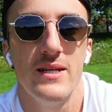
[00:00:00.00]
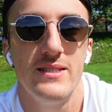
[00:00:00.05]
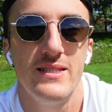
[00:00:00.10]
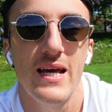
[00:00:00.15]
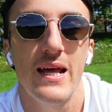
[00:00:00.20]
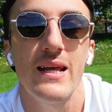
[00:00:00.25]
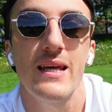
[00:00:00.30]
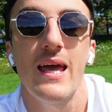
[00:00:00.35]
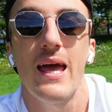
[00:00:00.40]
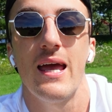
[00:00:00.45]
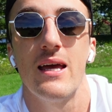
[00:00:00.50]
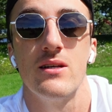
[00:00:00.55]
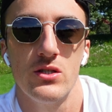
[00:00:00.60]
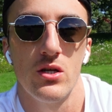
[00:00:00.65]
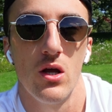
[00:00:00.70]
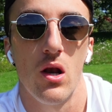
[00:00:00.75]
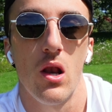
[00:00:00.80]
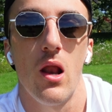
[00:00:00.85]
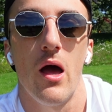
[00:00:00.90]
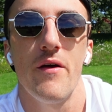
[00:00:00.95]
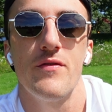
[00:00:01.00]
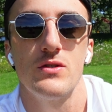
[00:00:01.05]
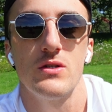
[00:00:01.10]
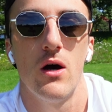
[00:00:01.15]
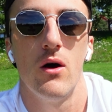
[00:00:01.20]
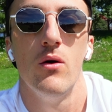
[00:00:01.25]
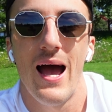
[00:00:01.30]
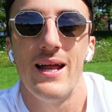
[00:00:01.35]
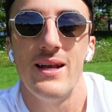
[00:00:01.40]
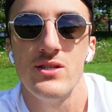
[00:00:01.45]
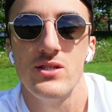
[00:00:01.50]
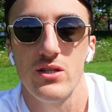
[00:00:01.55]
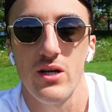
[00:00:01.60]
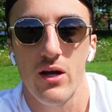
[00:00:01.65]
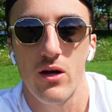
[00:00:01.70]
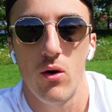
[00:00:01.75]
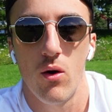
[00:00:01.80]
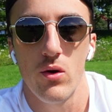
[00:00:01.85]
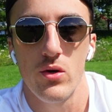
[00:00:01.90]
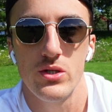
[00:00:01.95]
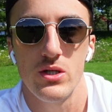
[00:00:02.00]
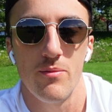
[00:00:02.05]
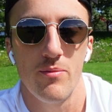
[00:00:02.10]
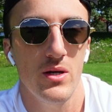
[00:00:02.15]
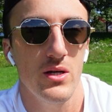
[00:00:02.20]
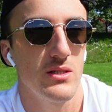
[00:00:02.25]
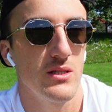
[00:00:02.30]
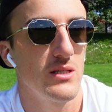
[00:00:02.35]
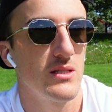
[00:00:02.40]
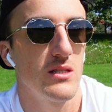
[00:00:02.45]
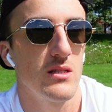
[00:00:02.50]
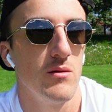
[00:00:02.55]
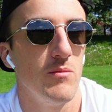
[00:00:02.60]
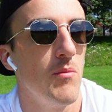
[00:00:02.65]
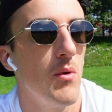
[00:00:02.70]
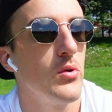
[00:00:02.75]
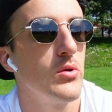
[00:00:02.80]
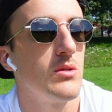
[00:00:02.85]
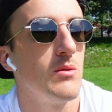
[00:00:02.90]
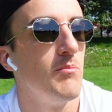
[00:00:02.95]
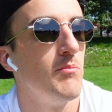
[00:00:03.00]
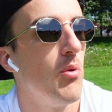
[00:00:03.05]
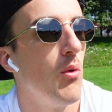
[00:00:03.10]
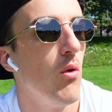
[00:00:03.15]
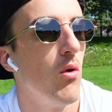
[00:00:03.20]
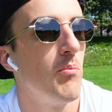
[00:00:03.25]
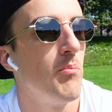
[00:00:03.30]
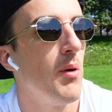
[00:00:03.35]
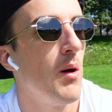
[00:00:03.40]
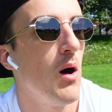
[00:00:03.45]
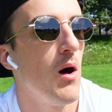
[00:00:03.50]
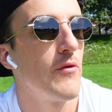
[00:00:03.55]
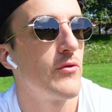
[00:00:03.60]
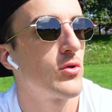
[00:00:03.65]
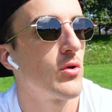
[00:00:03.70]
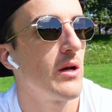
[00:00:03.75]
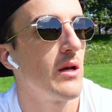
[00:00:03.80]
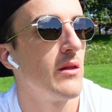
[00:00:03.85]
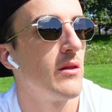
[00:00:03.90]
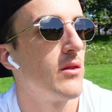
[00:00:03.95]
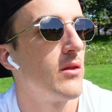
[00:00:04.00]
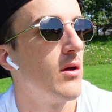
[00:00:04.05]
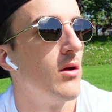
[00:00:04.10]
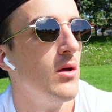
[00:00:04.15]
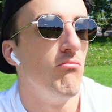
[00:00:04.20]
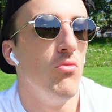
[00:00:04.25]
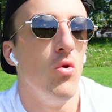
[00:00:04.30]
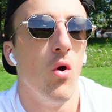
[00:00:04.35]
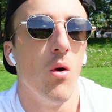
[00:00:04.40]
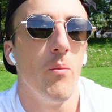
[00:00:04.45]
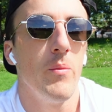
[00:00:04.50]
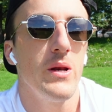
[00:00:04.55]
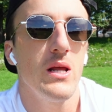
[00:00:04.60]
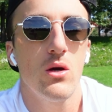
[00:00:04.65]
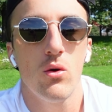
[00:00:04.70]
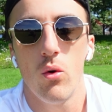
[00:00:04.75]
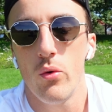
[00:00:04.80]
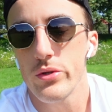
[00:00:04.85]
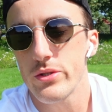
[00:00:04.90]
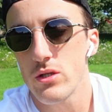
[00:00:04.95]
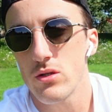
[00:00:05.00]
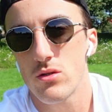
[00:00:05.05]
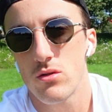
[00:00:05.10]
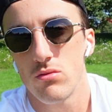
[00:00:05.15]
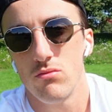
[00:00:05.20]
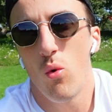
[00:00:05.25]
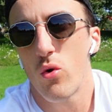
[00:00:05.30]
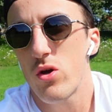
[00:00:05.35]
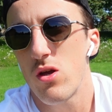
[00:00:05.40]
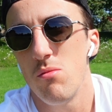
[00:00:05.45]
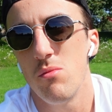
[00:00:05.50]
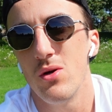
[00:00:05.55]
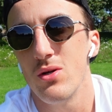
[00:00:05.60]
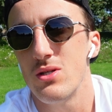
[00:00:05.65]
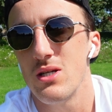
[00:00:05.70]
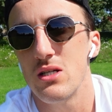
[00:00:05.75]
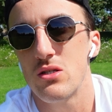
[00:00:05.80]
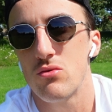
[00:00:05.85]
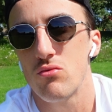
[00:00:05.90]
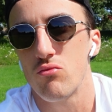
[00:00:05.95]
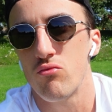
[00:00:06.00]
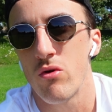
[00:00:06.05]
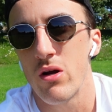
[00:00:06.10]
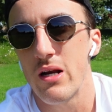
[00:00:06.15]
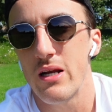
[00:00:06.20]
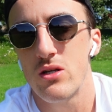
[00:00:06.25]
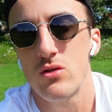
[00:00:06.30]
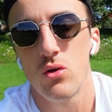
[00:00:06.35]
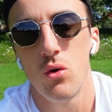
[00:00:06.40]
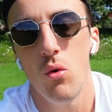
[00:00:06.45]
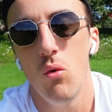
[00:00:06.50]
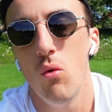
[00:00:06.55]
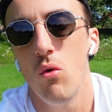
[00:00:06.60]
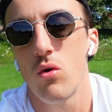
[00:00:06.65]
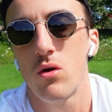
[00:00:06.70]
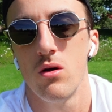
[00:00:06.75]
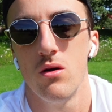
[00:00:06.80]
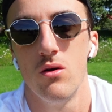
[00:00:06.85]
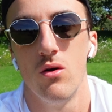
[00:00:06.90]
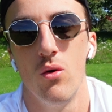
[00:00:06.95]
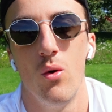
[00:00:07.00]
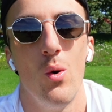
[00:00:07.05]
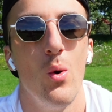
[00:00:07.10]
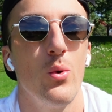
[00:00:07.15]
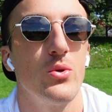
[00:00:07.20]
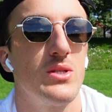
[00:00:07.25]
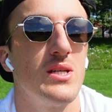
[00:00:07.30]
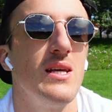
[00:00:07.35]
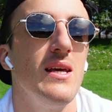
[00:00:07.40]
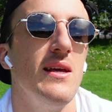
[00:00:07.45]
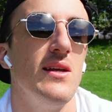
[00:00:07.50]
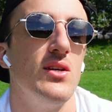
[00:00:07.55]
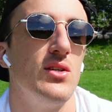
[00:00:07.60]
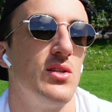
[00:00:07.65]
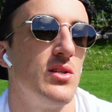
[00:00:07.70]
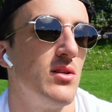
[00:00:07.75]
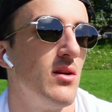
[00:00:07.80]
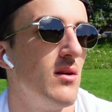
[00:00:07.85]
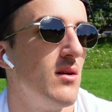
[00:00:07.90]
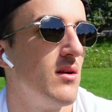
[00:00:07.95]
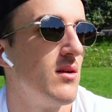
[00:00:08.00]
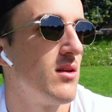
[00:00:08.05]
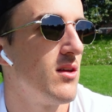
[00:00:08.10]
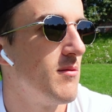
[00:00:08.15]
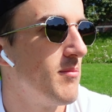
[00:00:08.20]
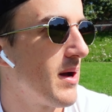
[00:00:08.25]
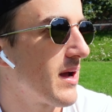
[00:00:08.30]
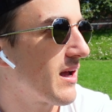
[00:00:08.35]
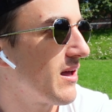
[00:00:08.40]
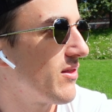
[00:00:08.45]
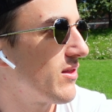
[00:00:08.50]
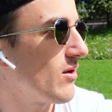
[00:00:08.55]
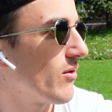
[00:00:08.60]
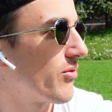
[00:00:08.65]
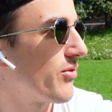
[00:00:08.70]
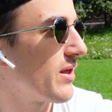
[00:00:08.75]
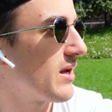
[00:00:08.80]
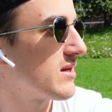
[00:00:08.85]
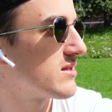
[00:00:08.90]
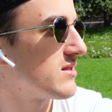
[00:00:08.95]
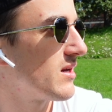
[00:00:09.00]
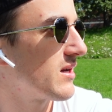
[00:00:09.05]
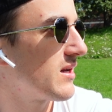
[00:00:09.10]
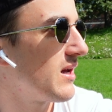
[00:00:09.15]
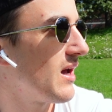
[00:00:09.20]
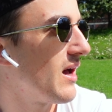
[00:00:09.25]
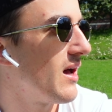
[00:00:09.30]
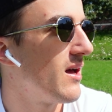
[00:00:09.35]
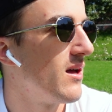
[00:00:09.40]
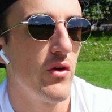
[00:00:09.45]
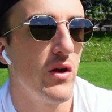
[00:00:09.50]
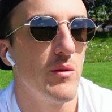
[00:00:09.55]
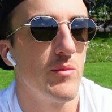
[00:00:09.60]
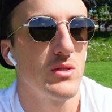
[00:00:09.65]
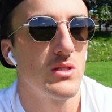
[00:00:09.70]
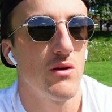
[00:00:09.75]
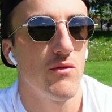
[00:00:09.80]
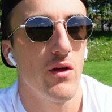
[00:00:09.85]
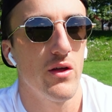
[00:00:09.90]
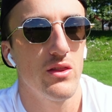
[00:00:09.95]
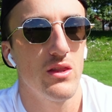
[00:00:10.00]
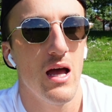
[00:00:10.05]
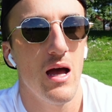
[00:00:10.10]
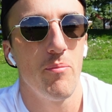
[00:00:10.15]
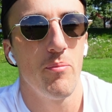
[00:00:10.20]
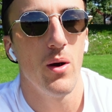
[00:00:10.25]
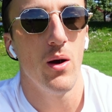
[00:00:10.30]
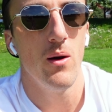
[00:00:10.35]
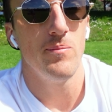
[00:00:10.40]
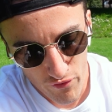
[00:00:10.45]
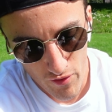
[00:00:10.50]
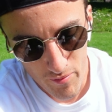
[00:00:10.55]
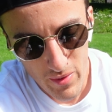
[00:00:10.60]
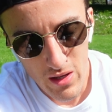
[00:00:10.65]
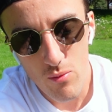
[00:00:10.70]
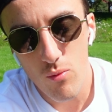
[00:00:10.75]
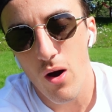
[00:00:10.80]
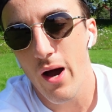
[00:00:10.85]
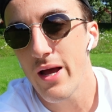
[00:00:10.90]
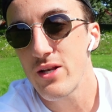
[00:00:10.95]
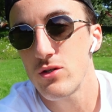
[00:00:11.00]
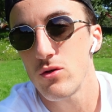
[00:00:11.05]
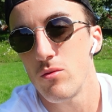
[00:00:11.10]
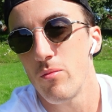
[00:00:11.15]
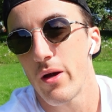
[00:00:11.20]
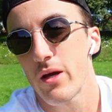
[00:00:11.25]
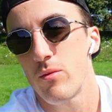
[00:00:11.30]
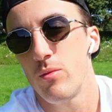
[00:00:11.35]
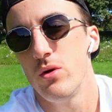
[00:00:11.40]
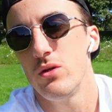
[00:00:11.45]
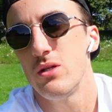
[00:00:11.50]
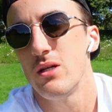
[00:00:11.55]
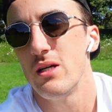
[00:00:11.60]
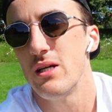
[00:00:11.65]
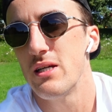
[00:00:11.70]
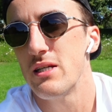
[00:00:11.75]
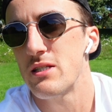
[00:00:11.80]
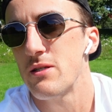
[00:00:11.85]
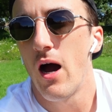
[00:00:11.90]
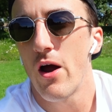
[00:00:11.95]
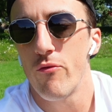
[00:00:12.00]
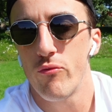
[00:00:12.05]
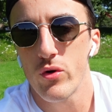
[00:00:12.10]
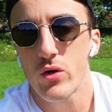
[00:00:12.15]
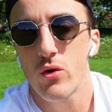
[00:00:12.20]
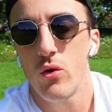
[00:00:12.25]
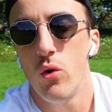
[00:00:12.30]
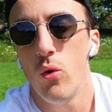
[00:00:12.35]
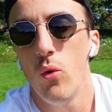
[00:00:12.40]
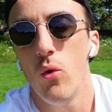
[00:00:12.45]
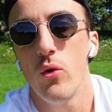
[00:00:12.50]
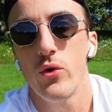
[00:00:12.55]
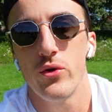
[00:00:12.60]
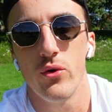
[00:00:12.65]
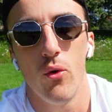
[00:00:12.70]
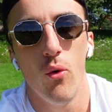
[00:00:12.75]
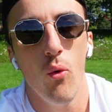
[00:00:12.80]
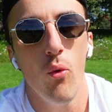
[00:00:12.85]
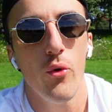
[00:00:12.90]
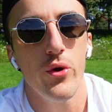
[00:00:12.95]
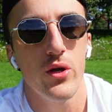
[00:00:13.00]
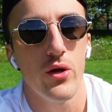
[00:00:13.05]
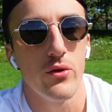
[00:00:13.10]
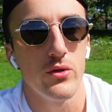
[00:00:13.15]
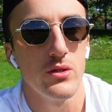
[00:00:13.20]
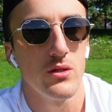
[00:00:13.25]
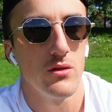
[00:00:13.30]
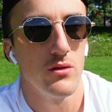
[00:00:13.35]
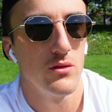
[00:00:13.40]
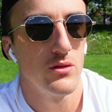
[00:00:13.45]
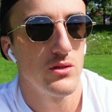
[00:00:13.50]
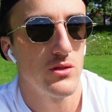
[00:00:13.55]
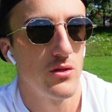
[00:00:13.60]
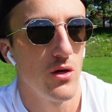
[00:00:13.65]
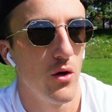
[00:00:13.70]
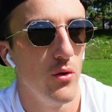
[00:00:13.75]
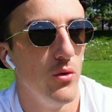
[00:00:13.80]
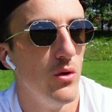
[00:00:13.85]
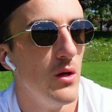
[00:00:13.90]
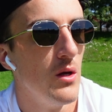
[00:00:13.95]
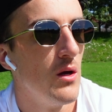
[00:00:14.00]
dedicated to lifestyle and psychology, because this is the most important part of trading that not many courses or communities really talk or teach. You might get the odd thing, it's like, yeah, freedom and stuff like that, but for me, what I do in my community is I record audios. So